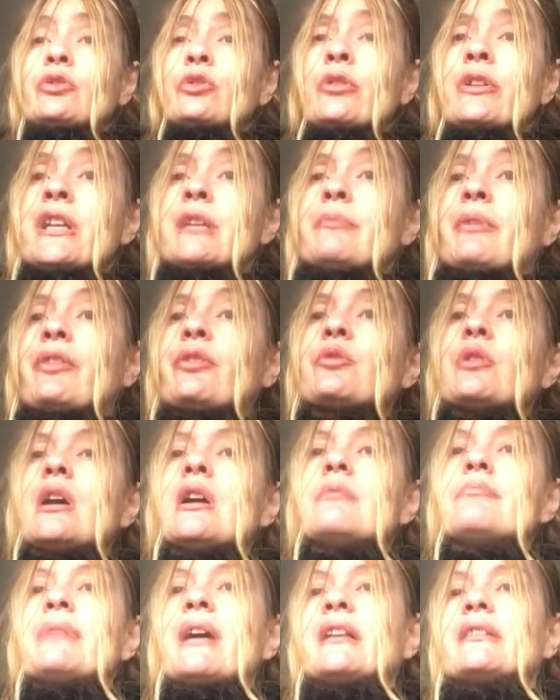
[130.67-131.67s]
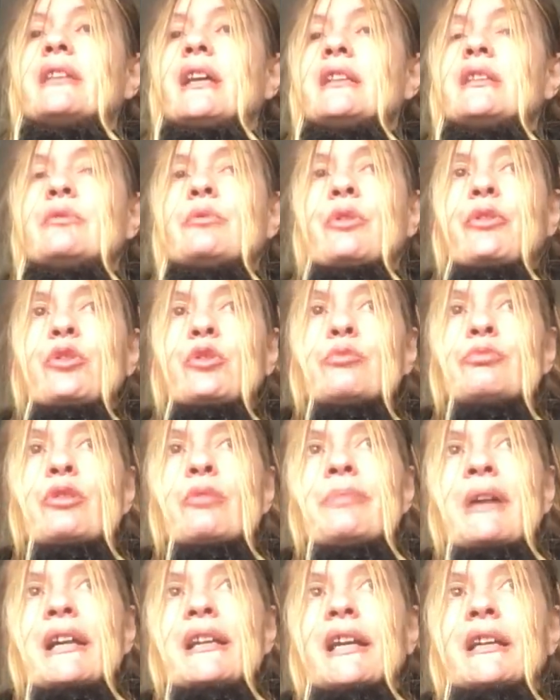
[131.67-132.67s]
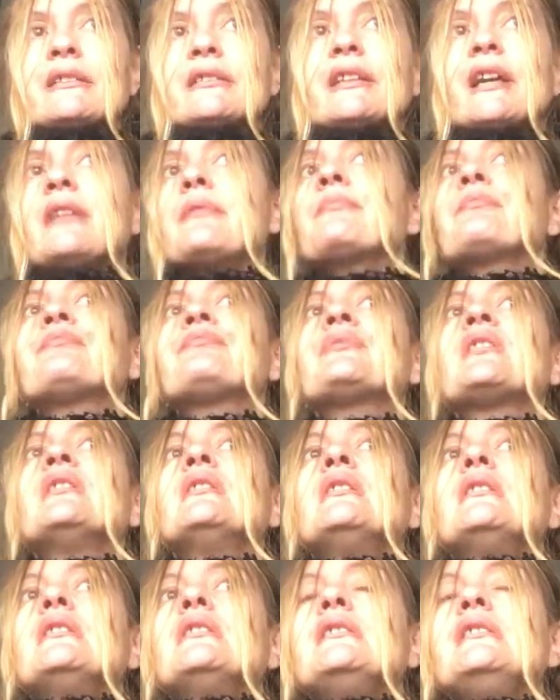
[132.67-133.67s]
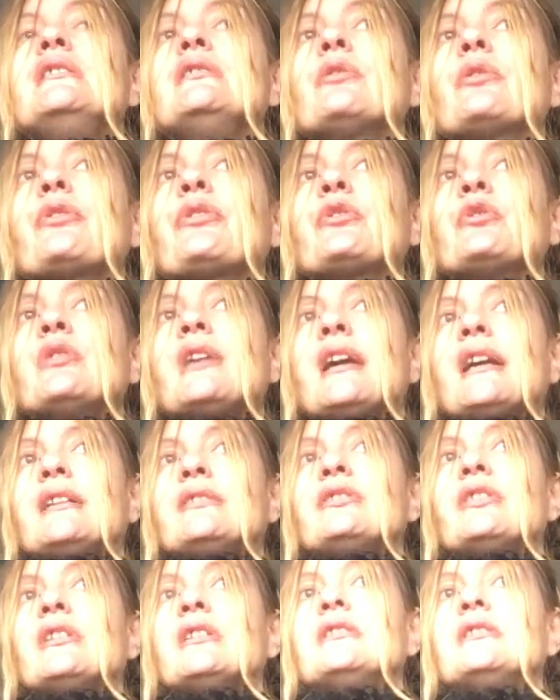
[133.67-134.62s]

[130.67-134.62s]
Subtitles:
to him as well. Back then it was all propaganda. He also had